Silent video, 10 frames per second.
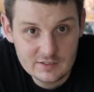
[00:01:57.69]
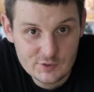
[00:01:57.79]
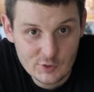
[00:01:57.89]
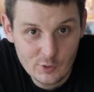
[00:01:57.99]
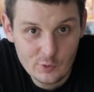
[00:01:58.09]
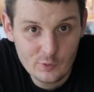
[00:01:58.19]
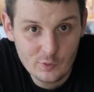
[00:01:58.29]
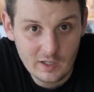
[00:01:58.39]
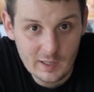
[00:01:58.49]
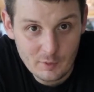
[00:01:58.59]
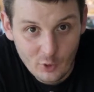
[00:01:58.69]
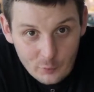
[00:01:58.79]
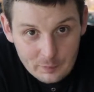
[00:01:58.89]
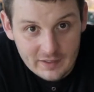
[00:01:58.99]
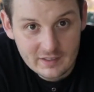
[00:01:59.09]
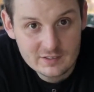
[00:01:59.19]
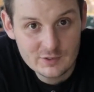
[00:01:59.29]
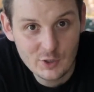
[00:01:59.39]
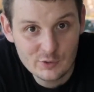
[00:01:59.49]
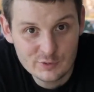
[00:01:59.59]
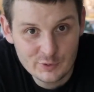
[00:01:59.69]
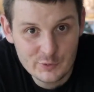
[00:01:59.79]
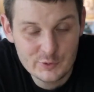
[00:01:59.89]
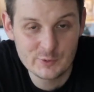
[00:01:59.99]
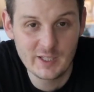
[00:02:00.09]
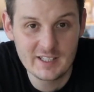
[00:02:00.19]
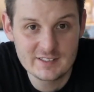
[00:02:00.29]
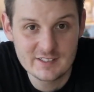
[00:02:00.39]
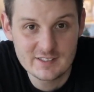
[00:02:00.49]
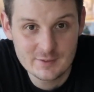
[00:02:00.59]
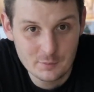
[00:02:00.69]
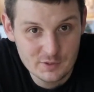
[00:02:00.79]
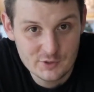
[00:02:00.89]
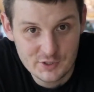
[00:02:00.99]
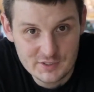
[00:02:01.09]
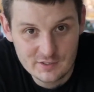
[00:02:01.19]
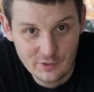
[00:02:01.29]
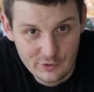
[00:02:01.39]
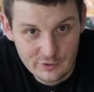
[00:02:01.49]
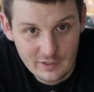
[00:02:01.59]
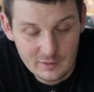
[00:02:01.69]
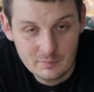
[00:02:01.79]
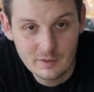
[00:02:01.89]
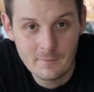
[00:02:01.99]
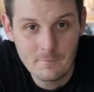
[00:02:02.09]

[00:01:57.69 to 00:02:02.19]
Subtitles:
so I'm hoping to cover those two cases with just the theme